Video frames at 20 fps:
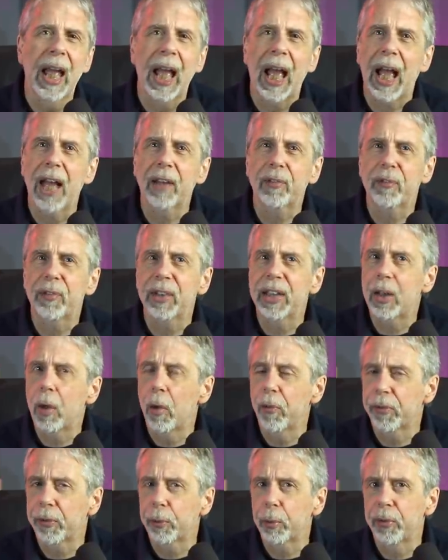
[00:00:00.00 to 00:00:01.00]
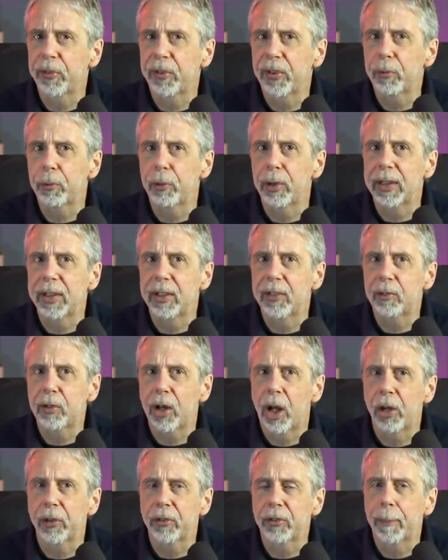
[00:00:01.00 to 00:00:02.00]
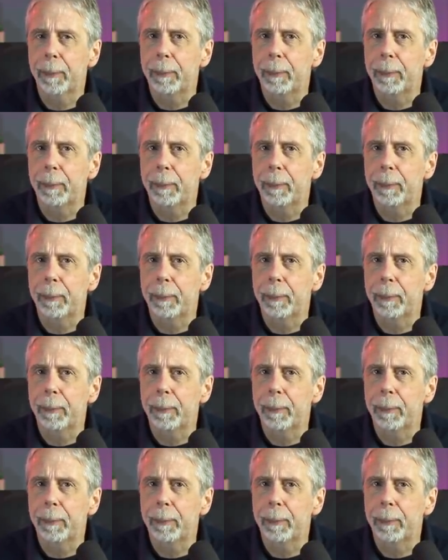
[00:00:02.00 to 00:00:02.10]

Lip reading: as the consequences really start to